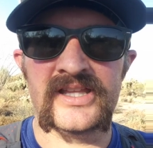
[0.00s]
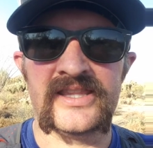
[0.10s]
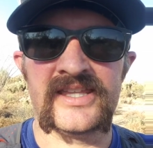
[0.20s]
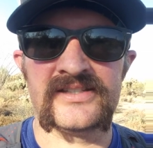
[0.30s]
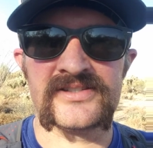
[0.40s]

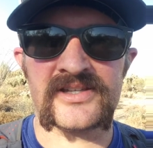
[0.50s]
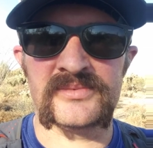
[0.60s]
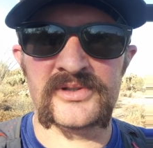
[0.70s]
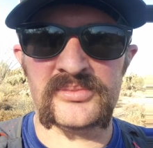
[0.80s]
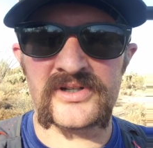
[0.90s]
think just coming
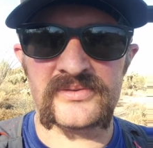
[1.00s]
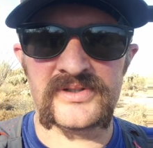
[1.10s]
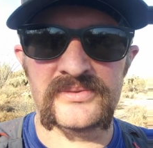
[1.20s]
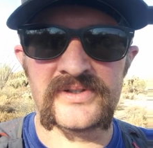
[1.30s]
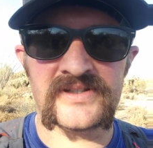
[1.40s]
to a point where
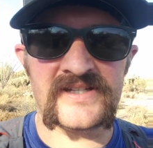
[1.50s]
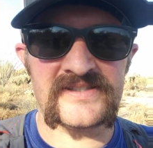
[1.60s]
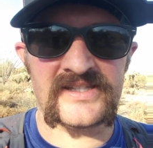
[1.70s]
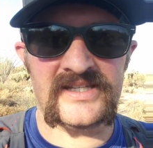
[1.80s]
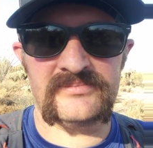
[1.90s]
you realize
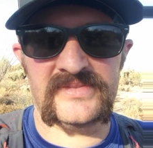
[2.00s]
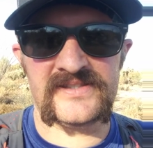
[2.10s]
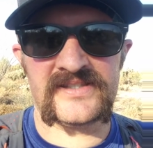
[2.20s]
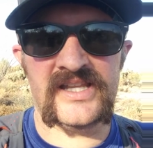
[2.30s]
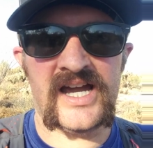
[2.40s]
that
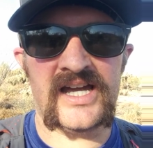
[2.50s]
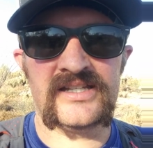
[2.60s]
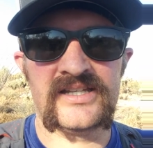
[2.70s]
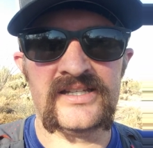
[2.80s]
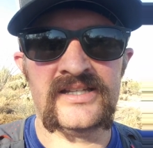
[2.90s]
it's not,
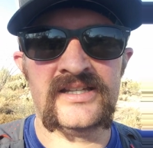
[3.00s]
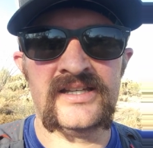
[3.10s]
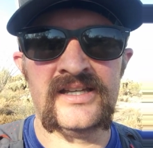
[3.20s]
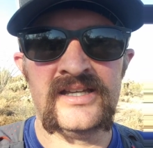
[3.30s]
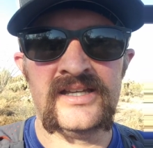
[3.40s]

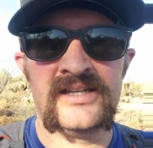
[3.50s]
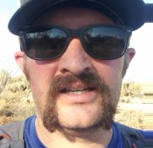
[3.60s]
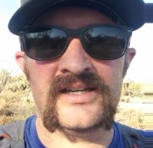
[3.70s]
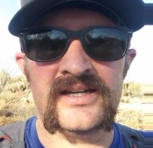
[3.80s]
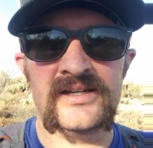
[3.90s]

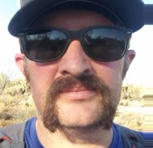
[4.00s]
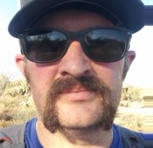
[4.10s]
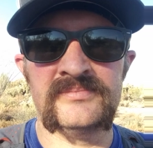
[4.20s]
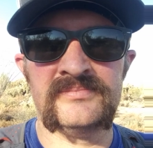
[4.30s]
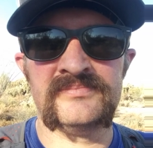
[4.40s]

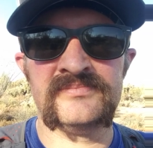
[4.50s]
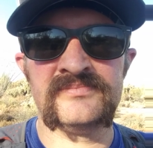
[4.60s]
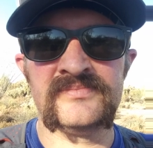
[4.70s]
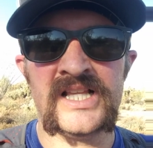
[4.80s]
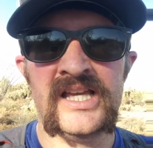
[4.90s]

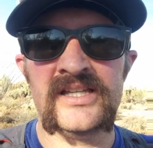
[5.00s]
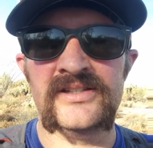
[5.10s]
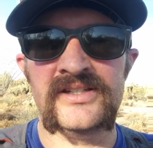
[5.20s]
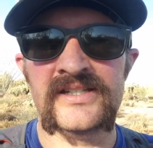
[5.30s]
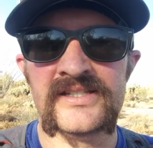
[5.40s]
you
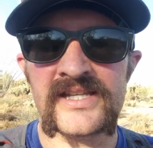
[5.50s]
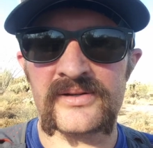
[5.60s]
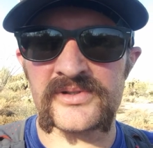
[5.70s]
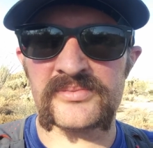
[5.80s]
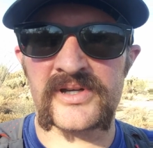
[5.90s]
need to take
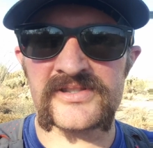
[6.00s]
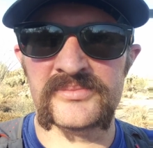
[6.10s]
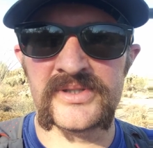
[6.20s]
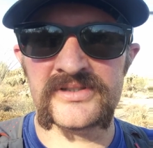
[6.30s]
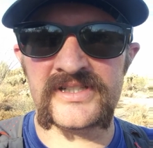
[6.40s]

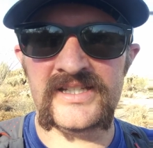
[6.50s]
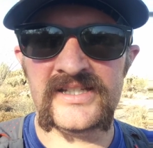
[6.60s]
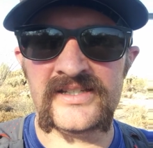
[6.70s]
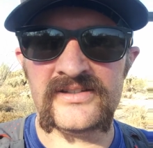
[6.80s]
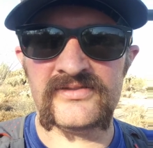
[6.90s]
responsibility
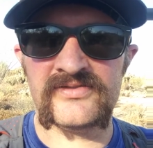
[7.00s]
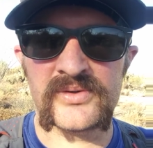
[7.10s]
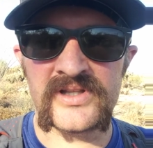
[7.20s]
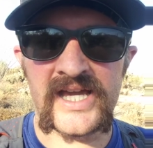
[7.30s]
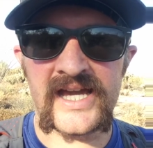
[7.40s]

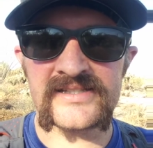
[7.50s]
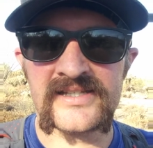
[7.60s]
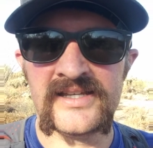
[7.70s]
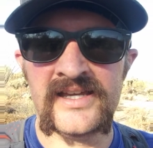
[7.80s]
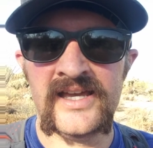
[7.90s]
for that.
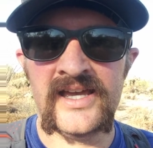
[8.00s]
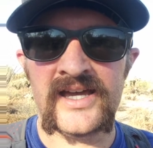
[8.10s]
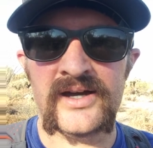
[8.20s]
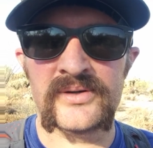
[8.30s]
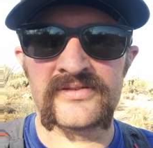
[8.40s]

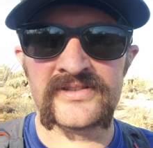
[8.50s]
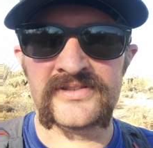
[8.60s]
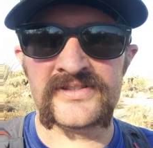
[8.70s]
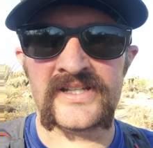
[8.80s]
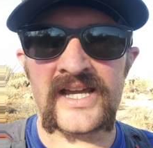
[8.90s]
However,
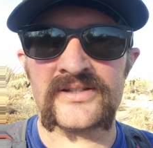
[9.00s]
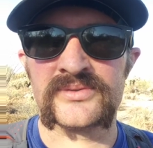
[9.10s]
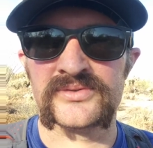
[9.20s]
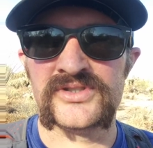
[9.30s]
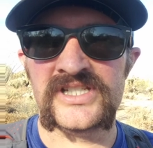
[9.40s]
there's an
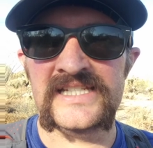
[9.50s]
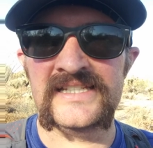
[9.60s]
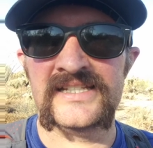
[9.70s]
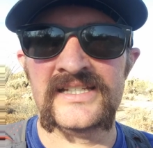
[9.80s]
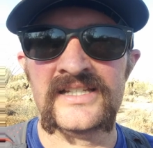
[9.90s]
actual
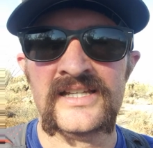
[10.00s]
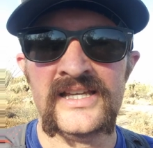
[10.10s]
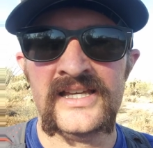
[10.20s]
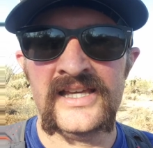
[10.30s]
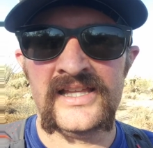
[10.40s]
gene
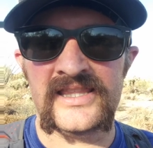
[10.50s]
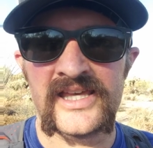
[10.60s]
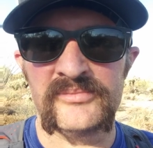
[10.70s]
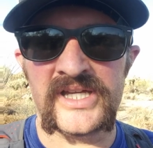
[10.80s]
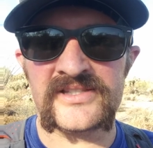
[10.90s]

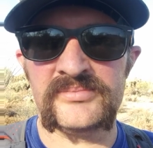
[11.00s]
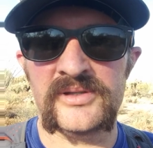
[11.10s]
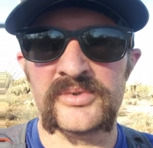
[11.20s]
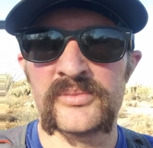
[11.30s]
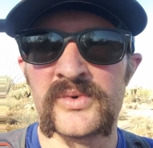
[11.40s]
that makes
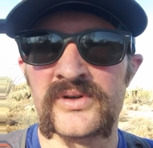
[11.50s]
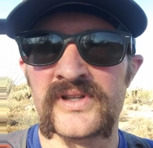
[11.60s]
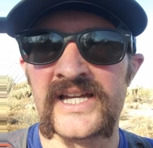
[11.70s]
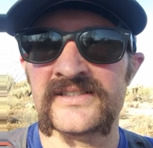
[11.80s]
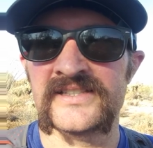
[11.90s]
people more
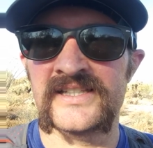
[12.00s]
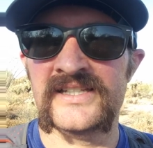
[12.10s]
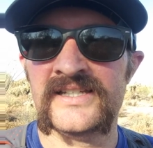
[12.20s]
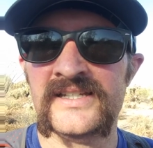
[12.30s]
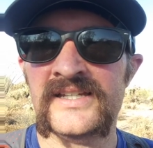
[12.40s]
likely
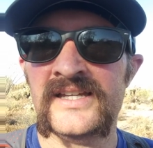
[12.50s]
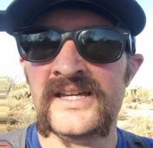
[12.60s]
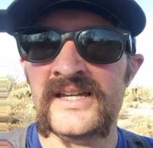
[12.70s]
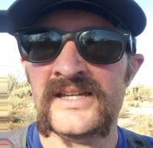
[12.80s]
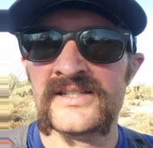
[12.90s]

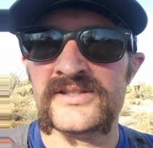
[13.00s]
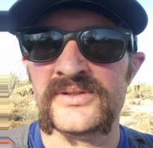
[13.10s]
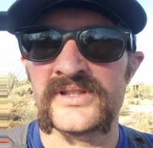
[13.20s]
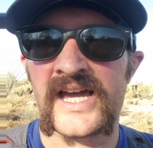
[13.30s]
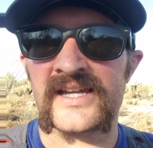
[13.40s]

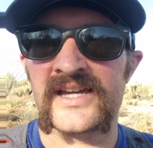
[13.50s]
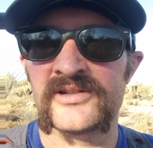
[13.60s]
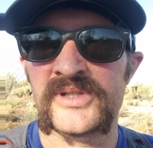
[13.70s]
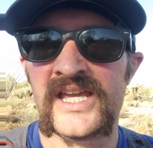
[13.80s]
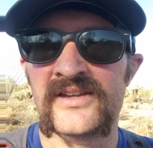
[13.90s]
to that kind of
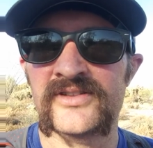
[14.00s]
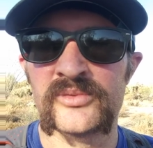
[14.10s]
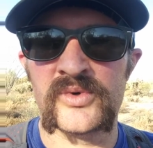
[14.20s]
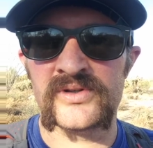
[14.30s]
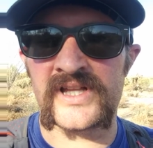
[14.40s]
behavior,
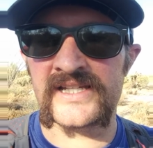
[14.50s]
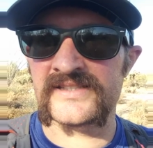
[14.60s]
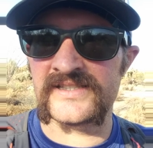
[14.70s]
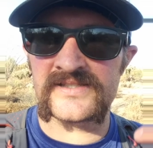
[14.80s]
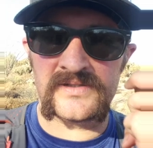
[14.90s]
more
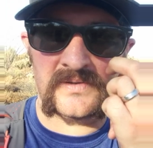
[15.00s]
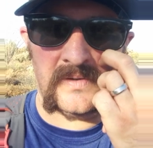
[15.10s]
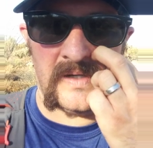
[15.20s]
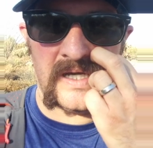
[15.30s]
likely to